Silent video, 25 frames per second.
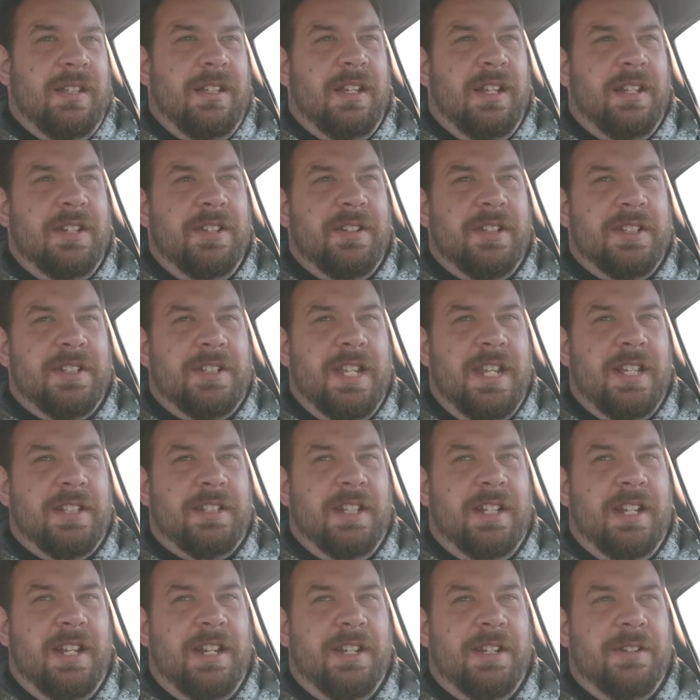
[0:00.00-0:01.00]
And you can take
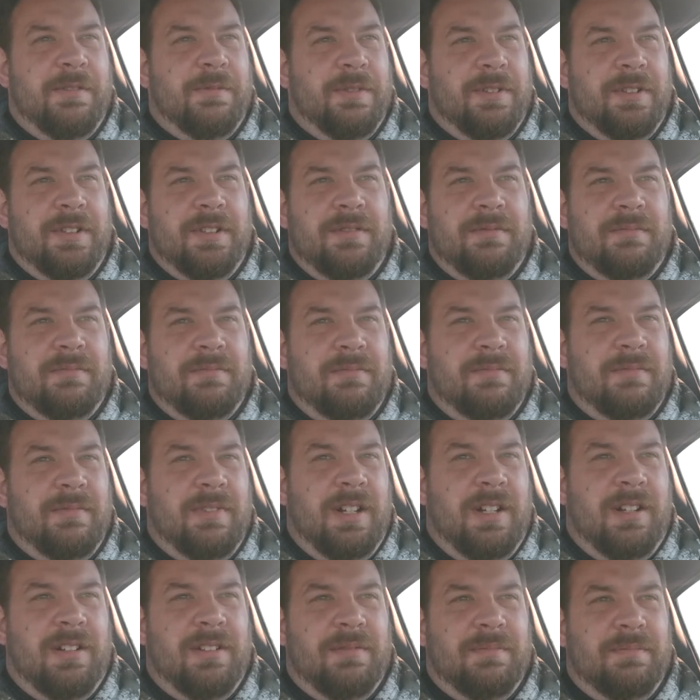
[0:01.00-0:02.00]
that how you want.
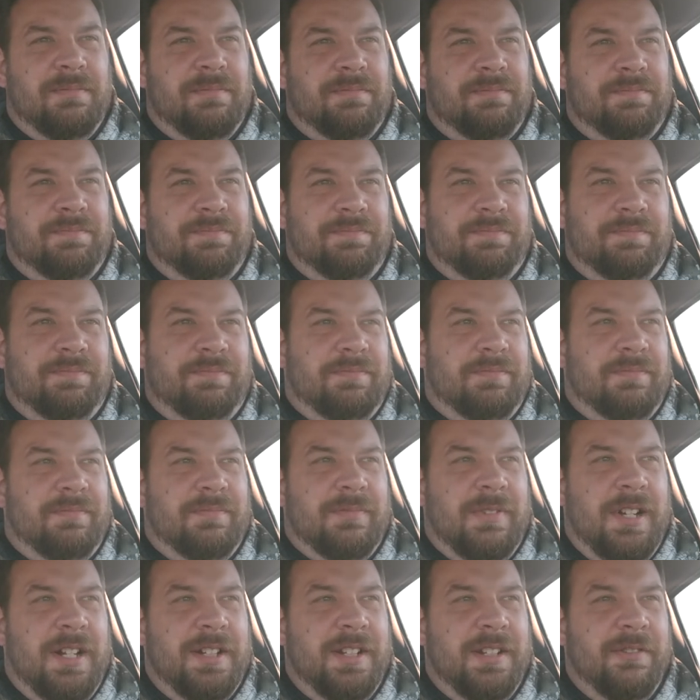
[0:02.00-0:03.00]
Um,
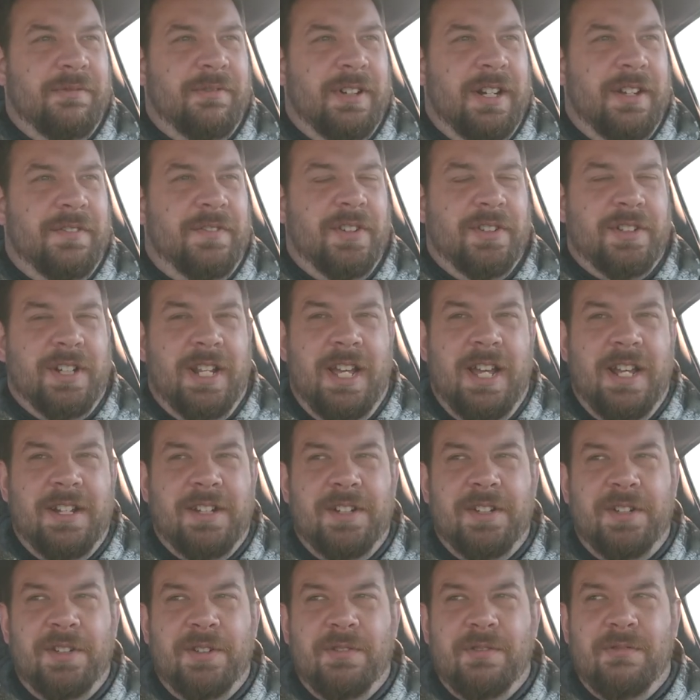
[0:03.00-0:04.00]
I did what I felt I had to
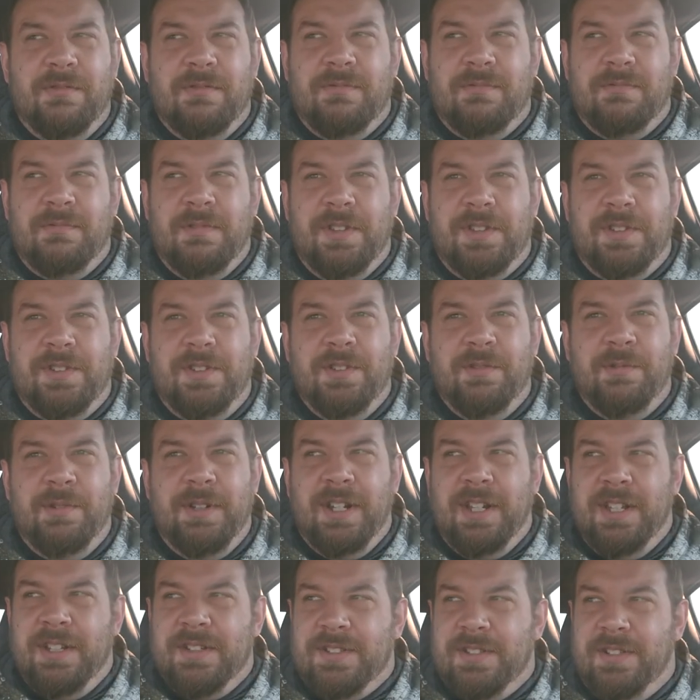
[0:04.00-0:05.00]
do with
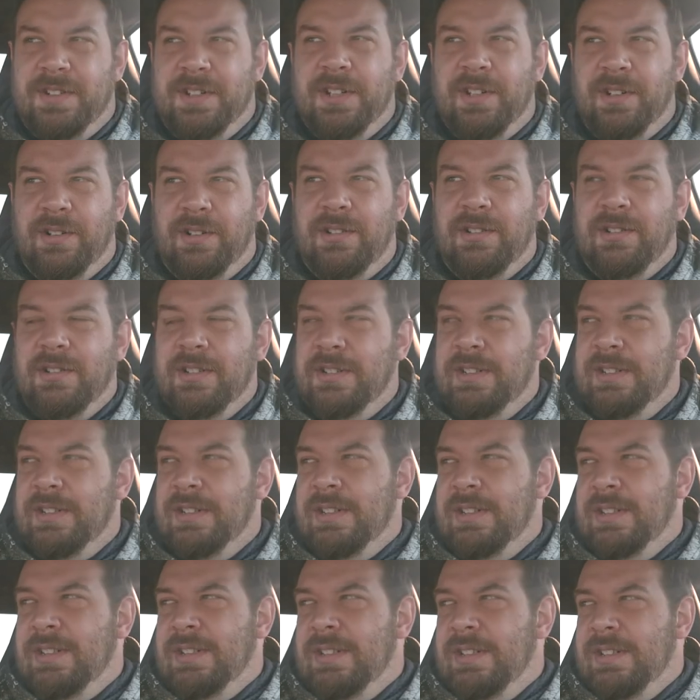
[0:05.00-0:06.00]
doing as little
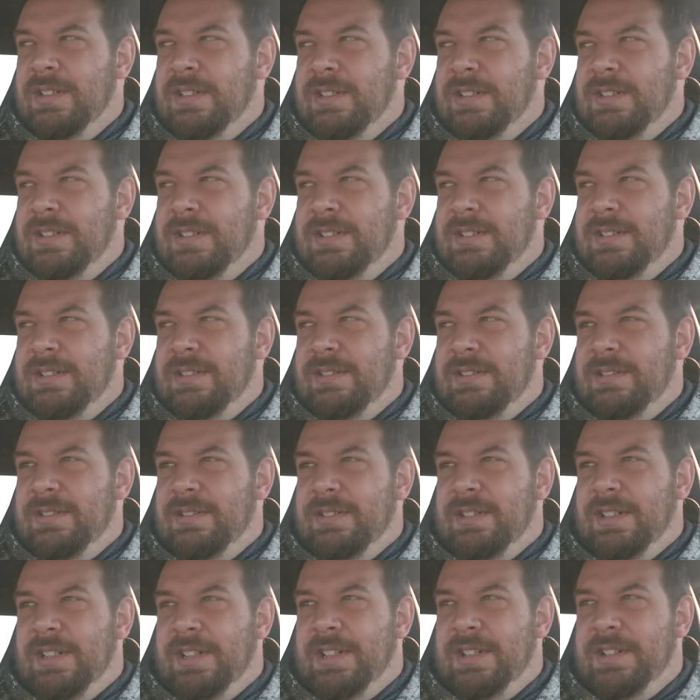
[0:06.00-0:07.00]

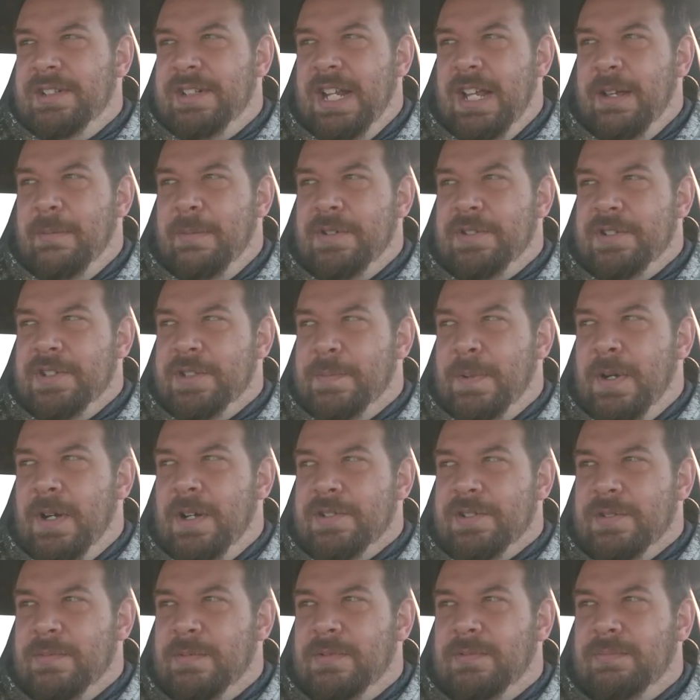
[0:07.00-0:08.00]
damage as
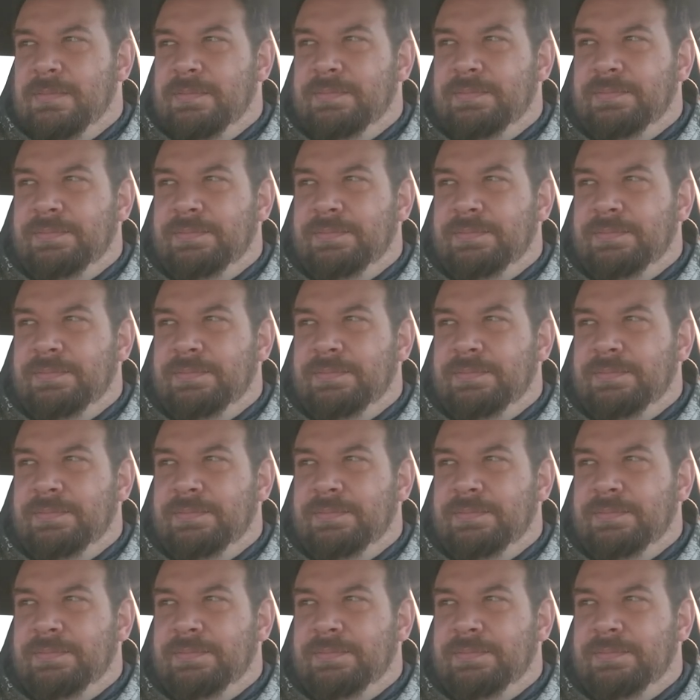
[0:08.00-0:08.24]
possible.